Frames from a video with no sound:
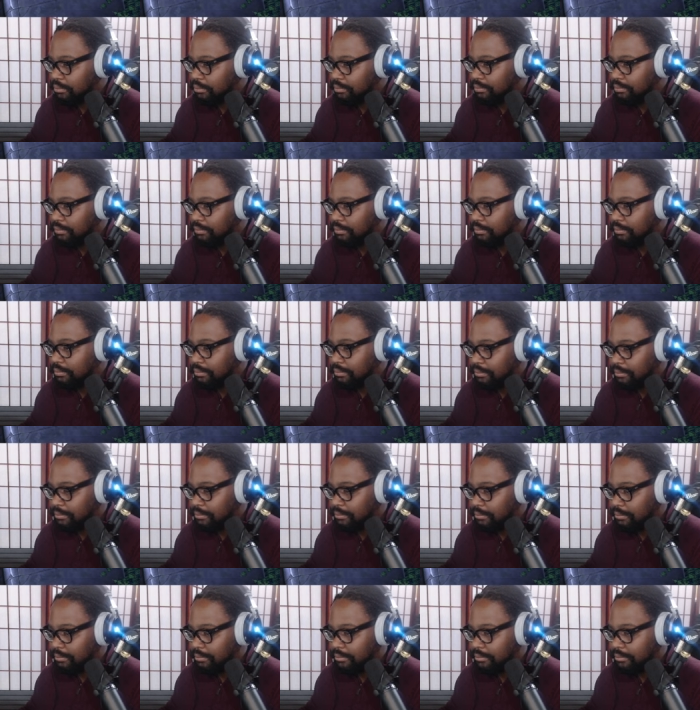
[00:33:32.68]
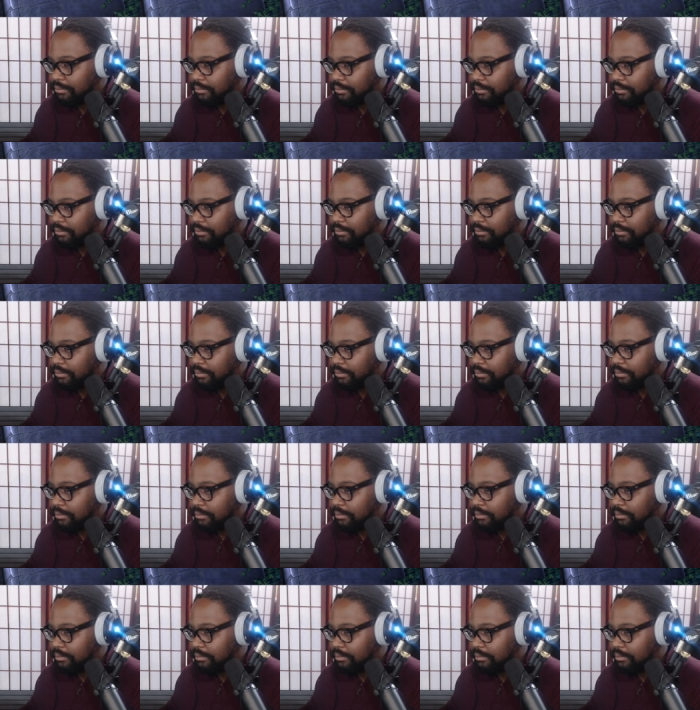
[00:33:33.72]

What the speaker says: Nothing is said.